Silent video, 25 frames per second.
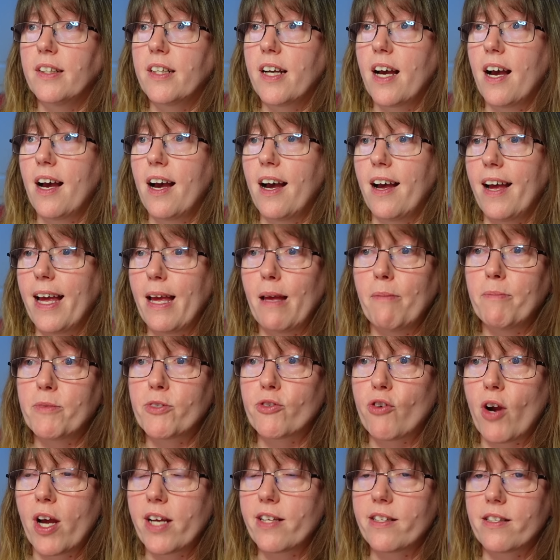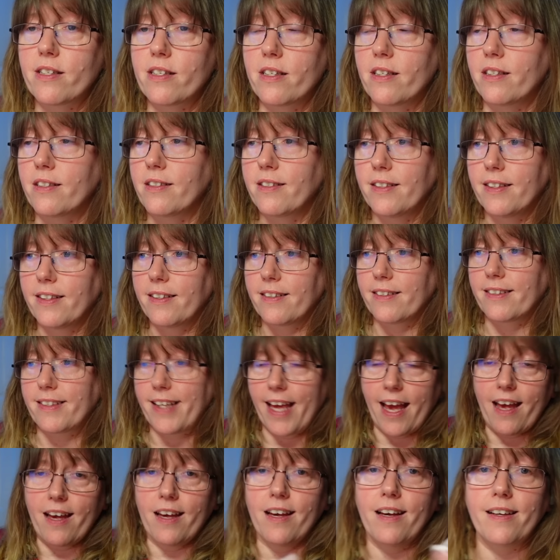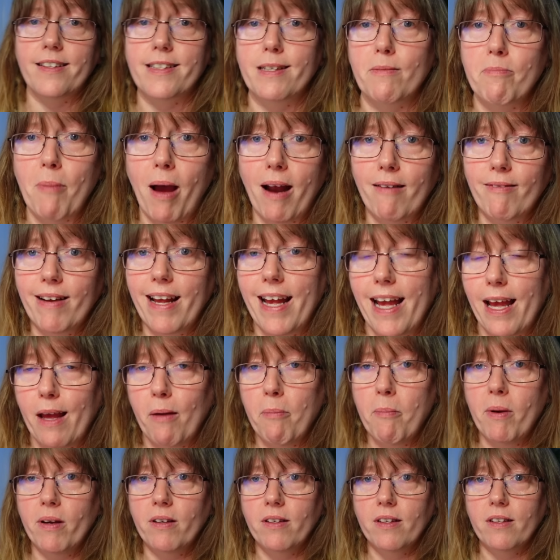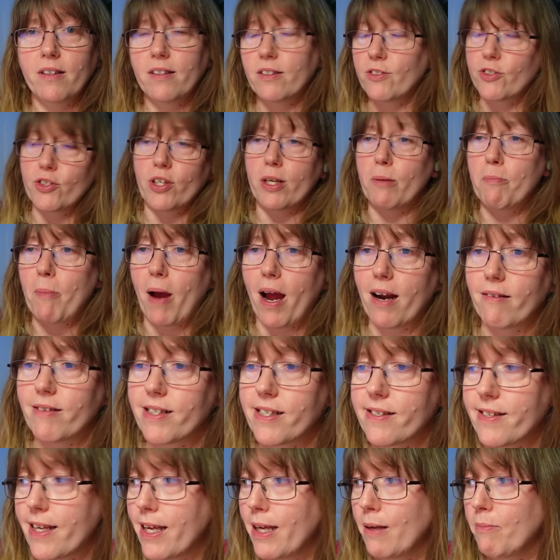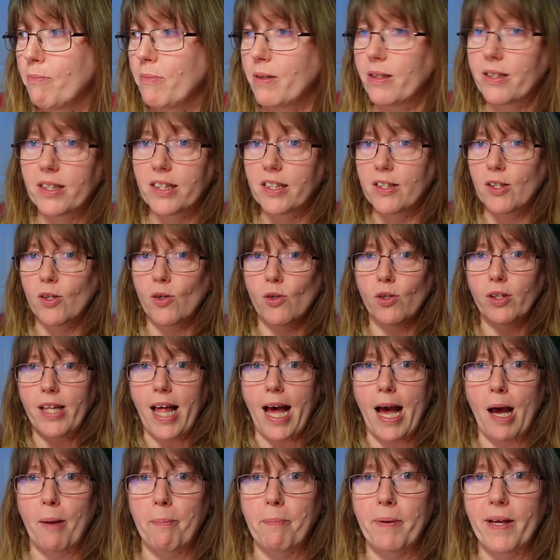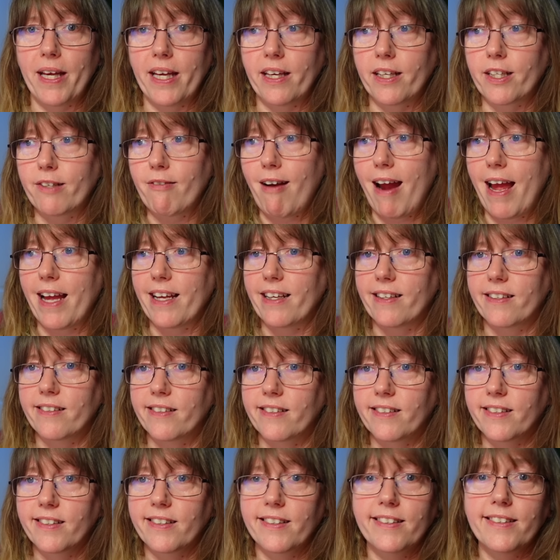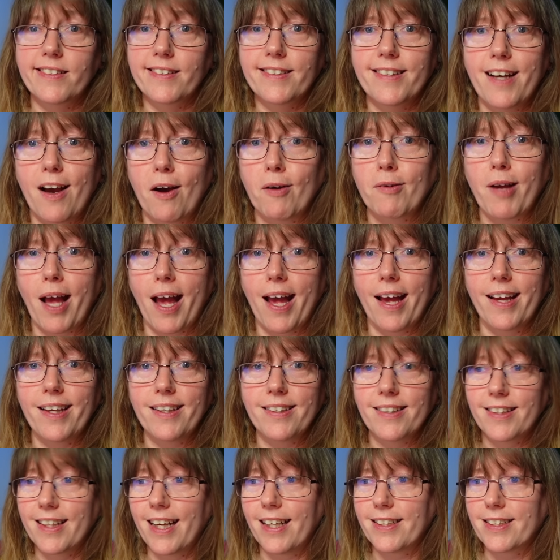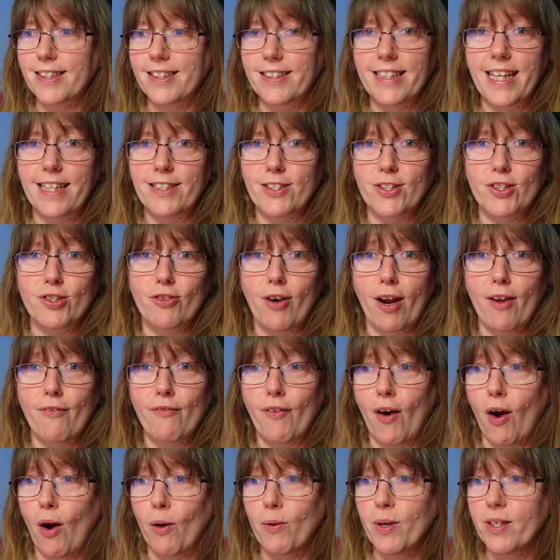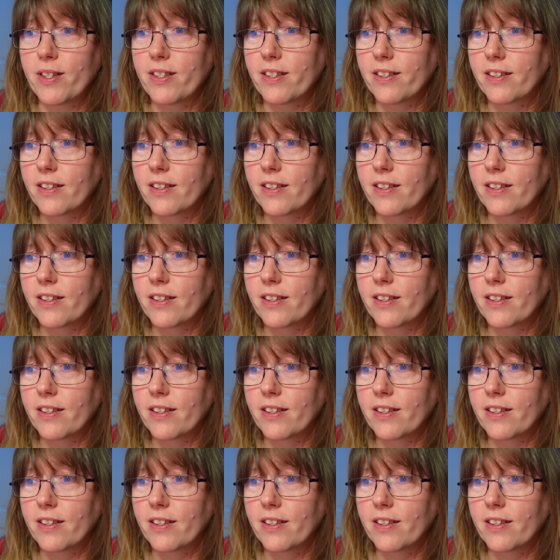him trying to get her to marry him. She marries him, all happy. Great. Okay, that's straightforward.